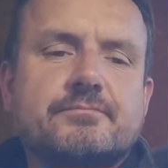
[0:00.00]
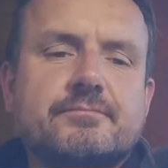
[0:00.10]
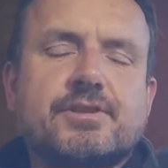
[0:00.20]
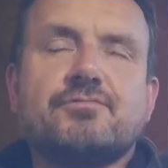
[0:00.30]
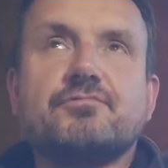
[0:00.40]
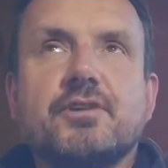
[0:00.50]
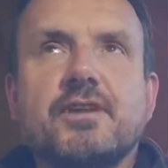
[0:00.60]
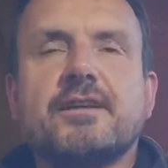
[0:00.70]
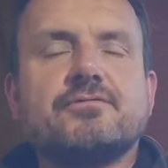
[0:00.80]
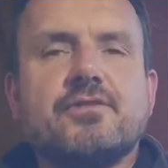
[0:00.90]
it's
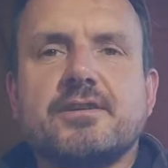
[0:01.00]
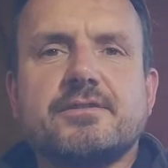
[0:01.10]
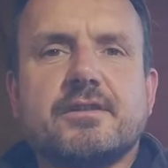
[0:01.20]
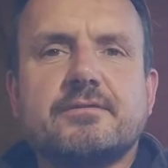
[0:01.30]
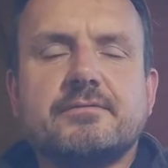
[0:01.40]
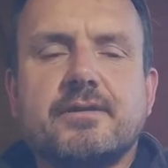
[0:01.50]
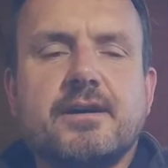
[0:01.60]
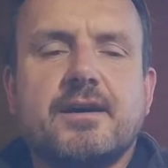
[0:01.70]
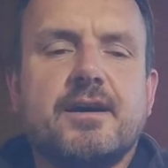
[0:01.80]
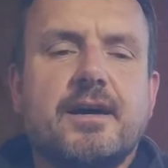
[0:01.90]
really interesting
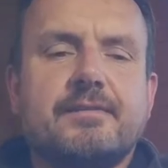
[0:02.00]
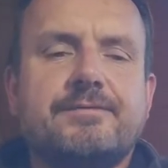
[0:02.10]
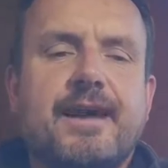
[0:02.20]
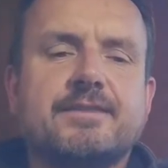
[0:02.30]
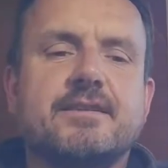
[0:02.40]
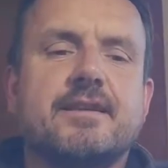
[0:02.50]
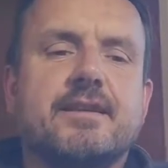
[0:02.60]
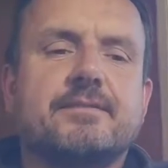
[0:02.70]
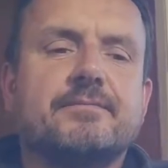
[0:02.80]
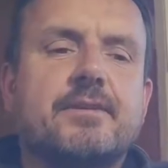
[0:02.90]
and
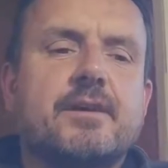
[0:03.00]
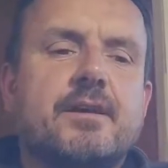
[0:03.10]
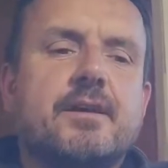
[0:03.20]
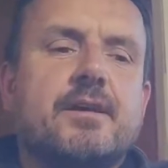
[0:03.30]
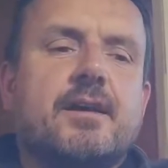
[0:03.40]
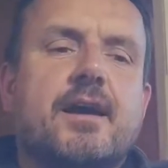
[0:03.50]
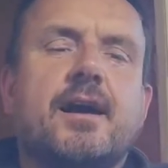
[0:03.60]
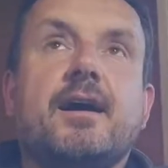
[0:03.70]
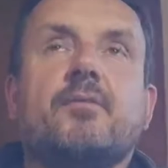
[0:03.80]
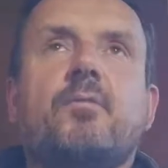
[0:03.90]
fascinating.
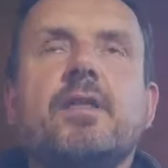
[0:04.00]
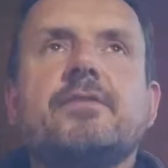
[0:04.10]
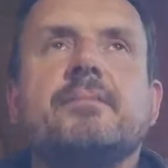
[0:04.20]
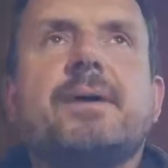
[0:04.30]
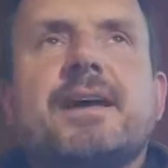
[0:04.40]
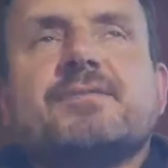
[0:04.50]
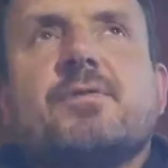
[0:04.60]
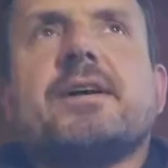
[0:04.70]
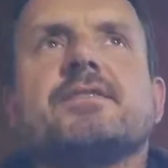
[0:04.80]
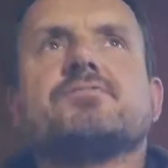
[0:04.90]
One of the best
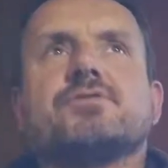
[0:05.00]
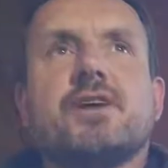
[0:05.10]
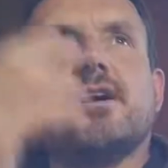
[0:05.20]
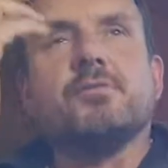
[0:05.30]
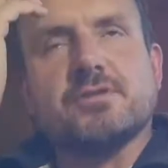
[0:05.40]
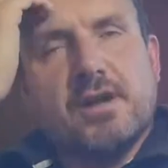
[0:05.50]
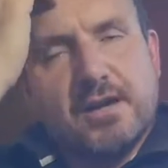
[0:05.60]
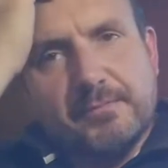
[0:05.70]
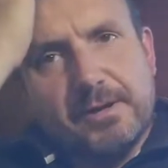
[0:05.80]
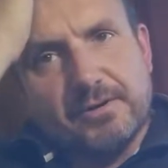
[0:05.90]
ways, which I always
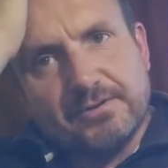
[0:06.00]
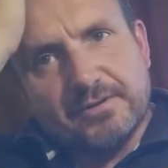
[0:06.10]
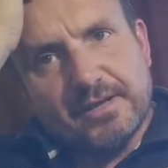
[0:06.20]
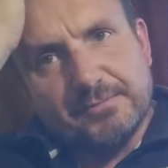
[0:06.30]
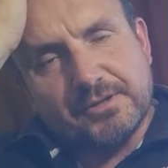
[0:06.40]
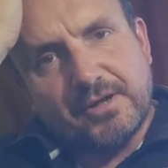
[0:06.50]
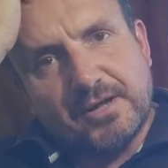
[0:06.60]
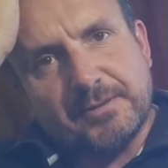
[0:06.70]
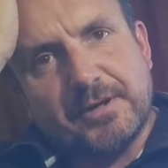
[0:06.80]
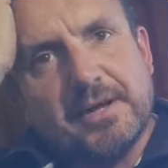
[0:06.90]
talk about, and I'm going to talk
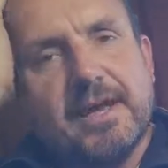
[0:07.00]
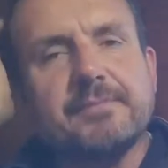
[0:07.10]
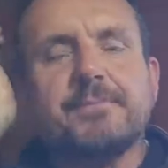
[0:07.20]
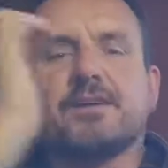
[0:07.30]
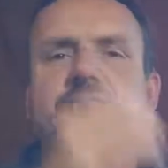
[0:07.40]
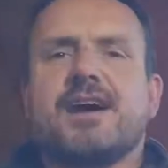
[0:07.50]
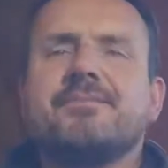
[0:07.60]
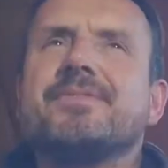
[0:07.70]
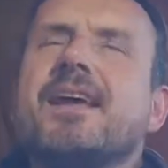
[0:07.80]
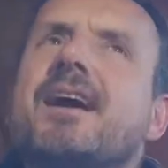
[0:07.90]
about again because
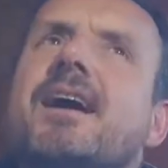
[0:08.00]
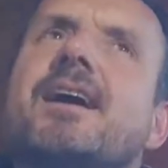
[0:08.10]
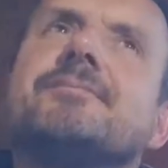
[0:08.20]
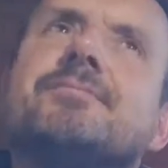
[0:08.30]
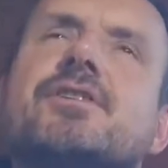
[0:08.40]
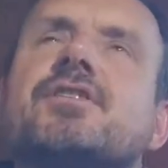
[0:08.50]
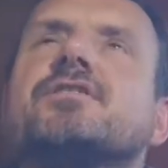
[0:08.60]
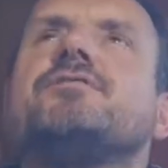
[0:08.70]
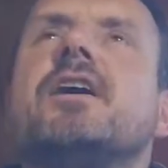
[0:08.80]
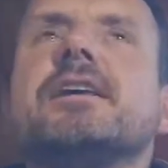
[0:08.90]

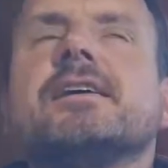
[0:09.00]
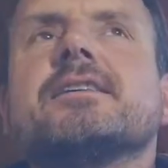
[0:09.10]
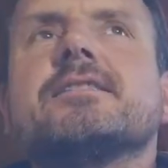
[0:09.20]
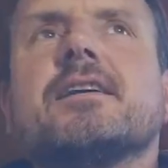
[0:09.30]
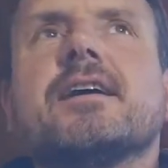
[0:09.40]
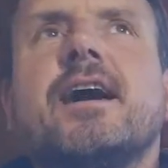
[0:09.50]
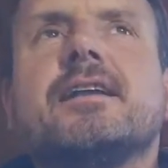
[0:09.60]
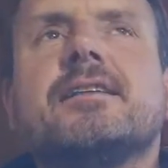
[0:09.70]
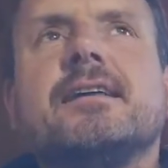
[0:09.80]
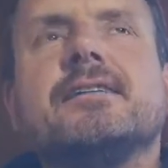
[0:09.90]
it's funny because like I
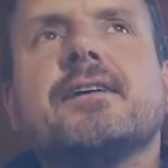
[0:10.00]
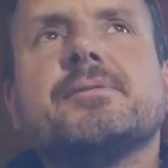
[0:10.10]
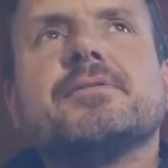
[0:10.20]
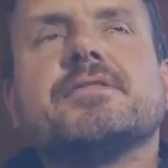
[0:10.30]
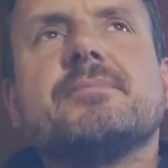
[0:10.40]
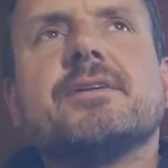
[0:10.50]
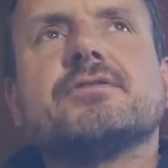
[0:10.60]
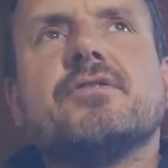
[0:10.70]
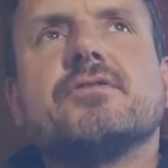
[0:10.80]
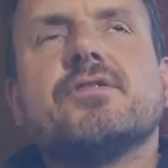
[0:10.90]
tend to talk about the same
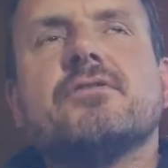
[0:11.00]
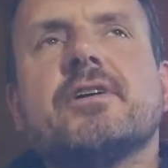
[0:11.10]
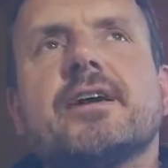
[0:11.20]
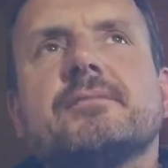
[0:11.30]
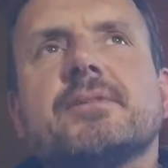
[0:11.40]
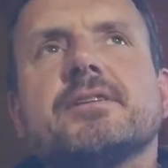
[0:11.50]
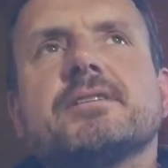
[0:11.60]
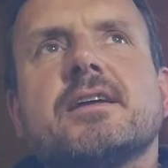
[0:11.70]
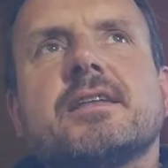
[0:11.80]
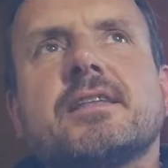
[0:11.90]
things over and over again, but
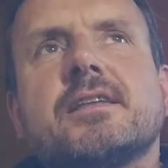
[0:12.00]
it's like